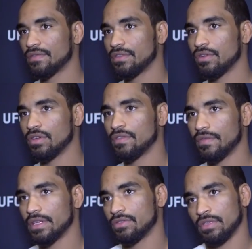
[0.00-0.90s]
You know, he's a
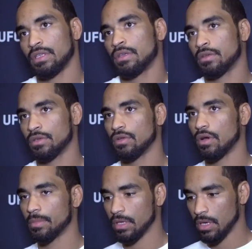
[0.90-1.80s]
veteran here. You know what
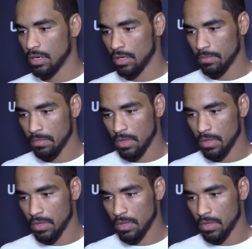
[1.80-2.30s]
I mean? Um,